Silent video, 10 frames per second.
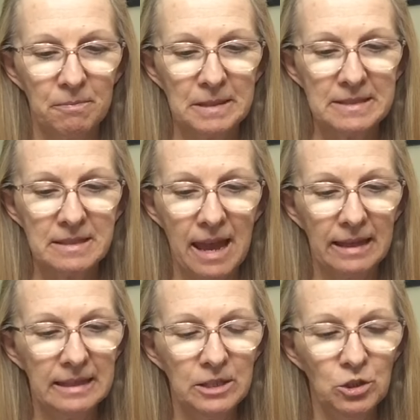but
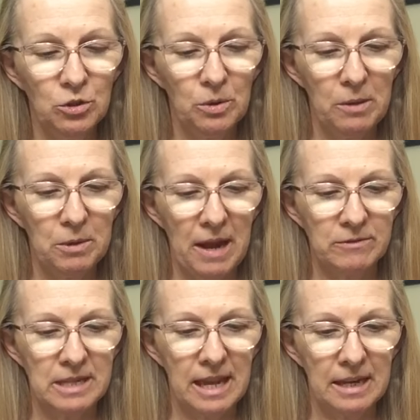Stanley knew he would
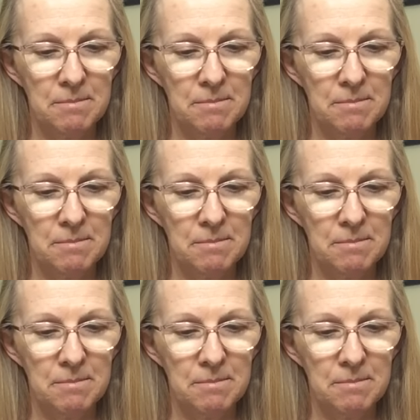have to get